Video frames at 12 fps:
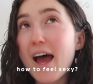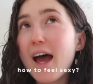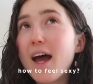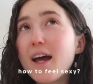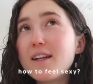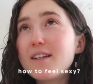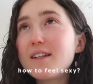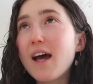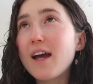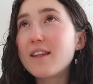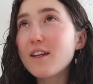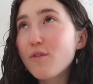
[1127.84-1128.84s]
And
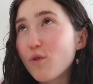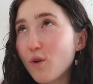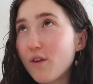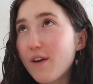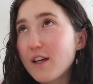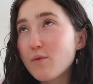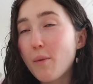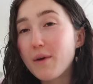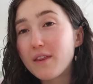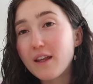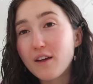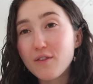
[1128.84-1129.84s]
I think for all of us, when
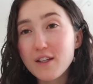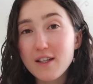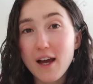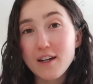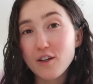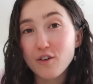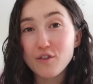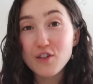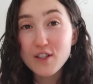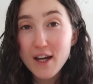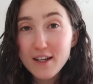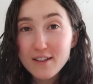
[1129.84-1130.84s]
we think of this idea of
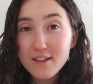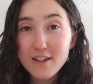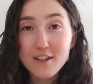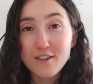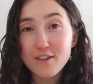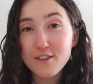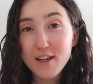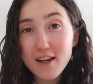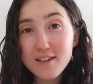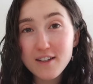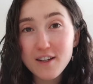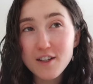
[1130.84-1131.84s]
sexy and
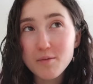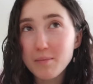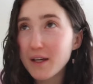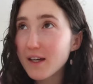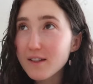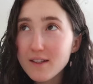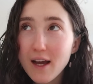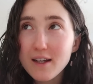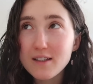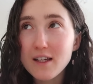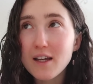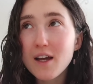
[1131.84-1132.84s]
sexiness, being
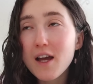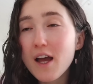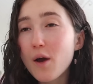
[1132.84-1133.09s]
sexy,